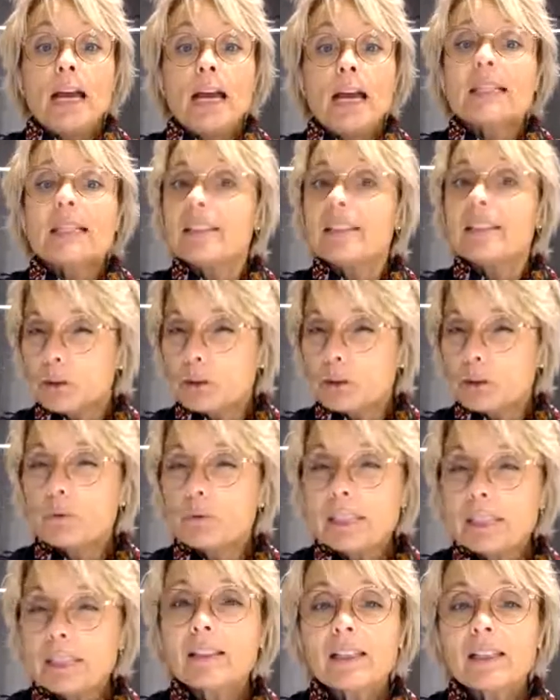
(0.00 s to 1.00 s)
Did you
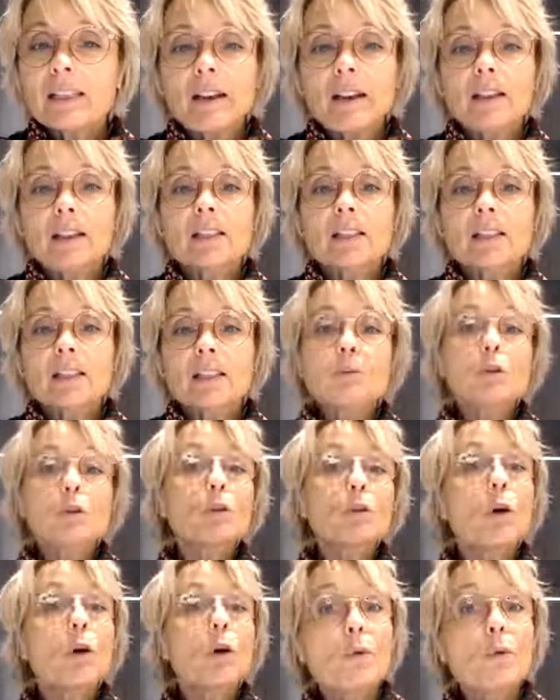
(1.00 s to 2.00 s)
really take the time to
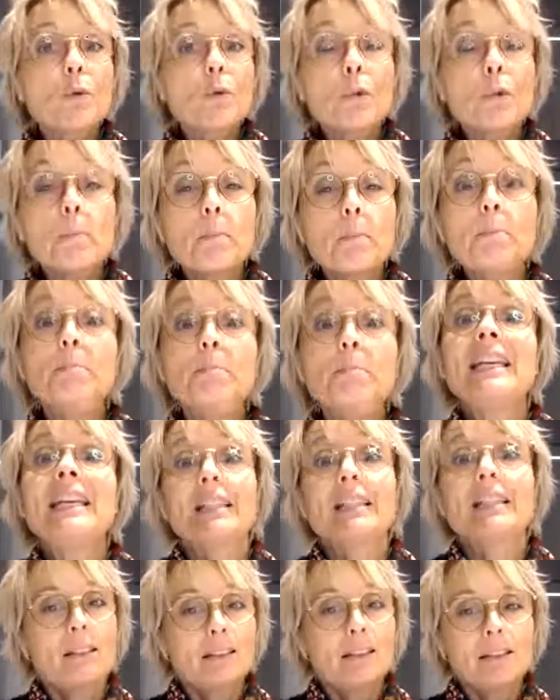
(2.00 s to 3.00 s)
go through the big
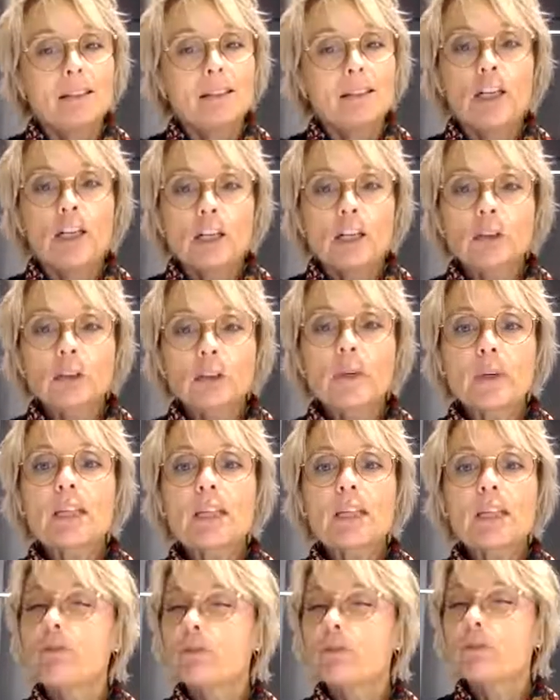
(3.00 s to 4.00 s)
decluttering
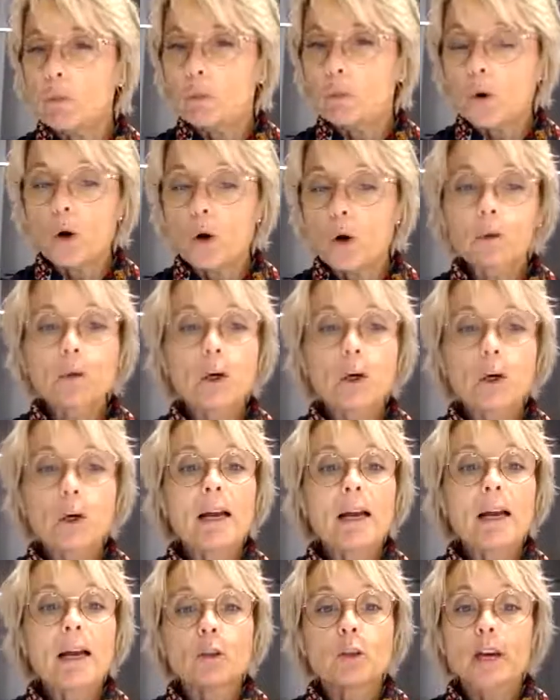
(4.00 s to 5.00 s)
of your wardrobe
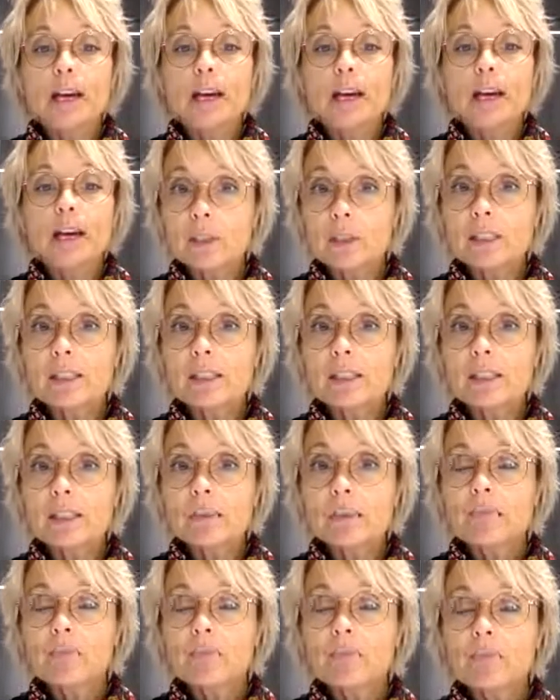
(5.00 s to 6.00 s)
and your entrance?
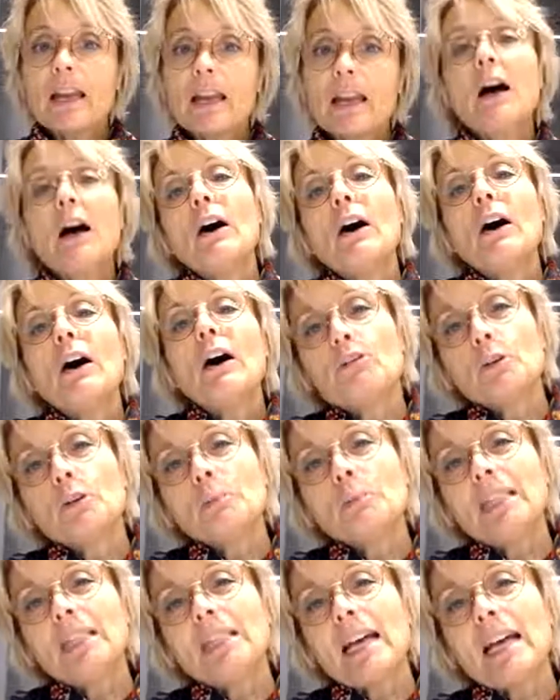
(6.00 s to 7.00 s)
For
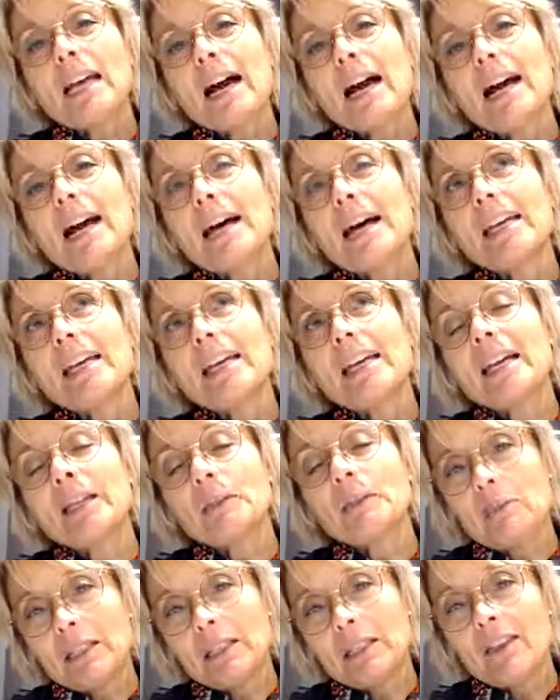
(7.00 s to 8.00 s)
me, I
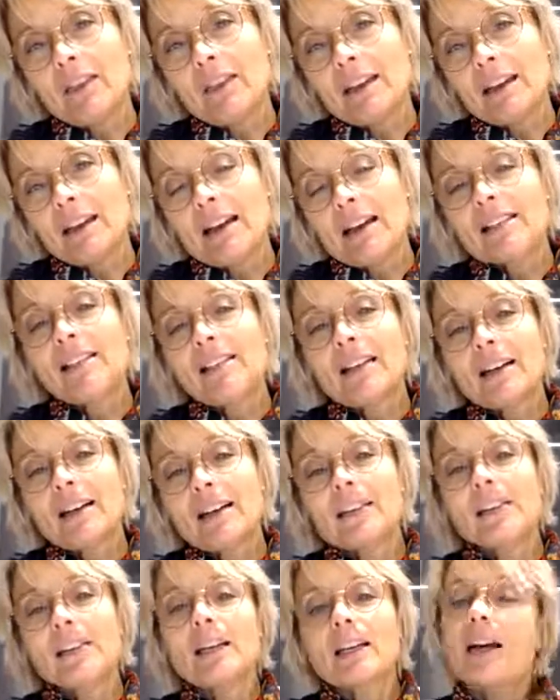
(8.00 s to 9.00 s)
admit that I
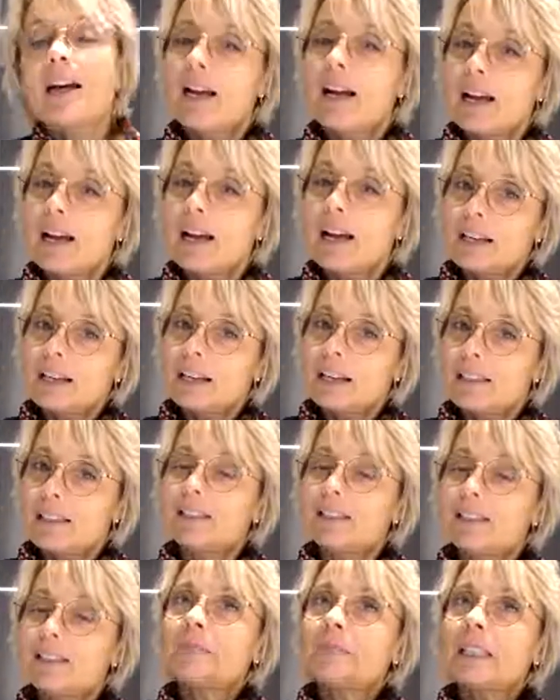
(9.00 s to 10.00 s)
started a,
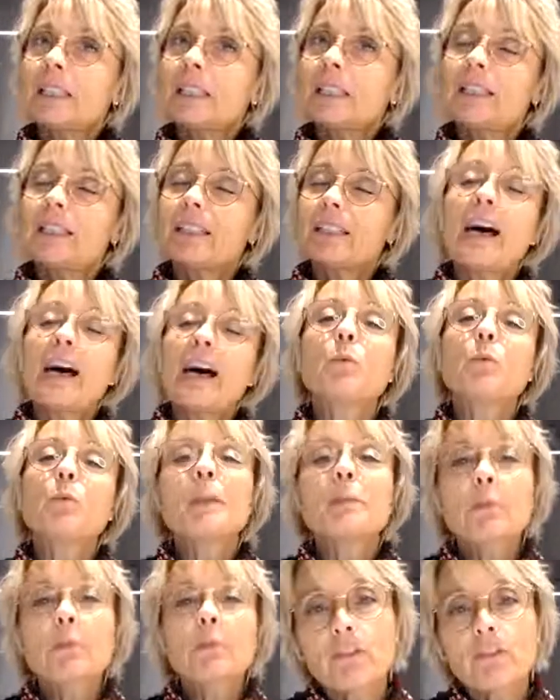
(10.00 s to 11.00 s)
a week
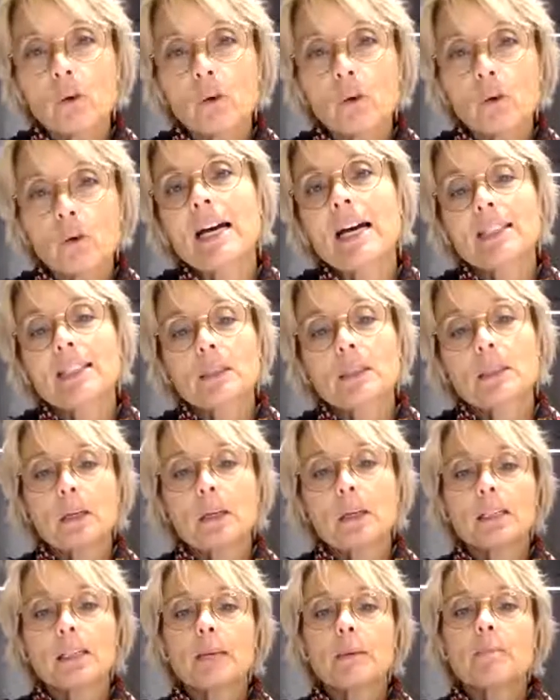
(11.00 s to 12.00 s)
before last
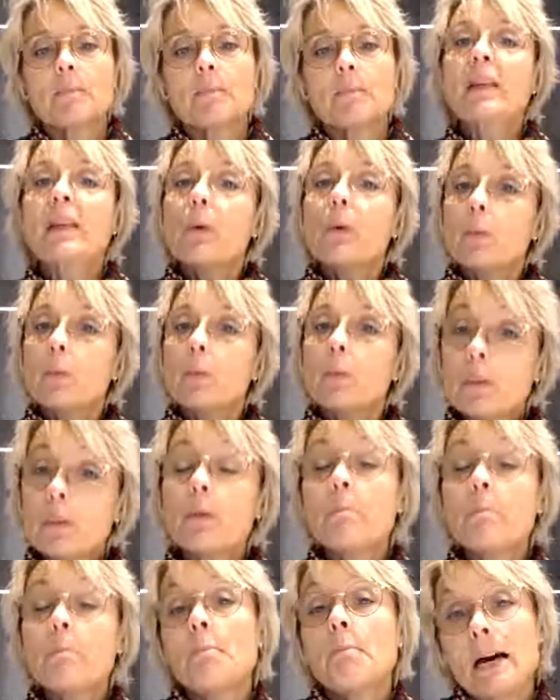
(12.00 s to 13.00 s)
Monday with
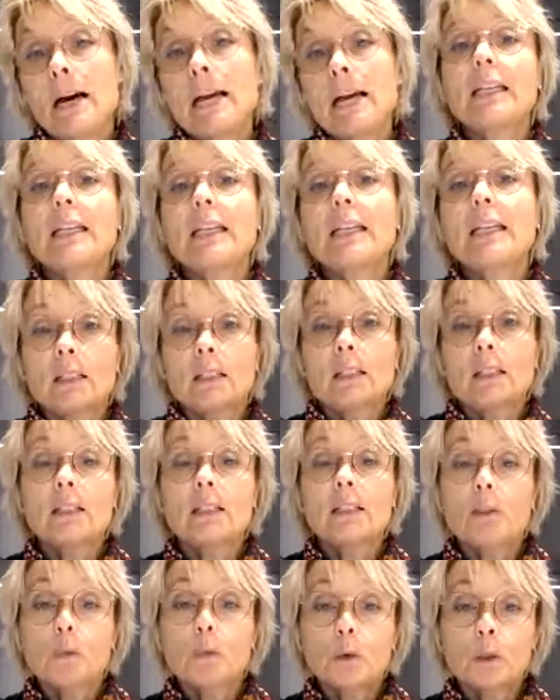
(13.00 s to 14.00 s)
my
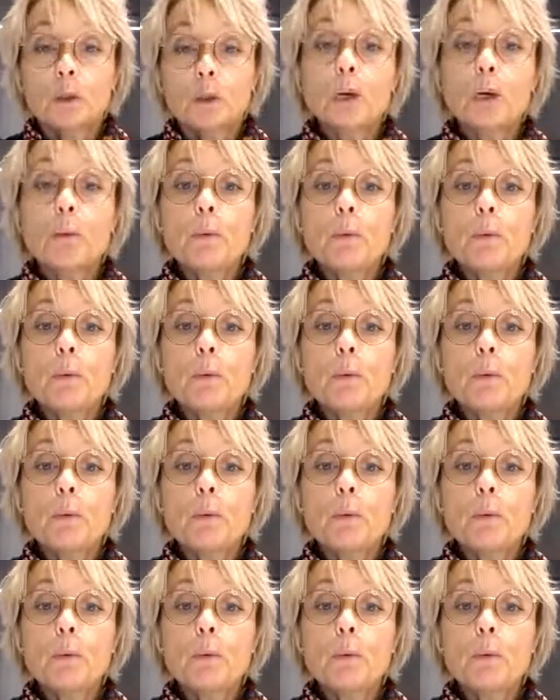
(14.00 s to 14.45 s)
wardrobe,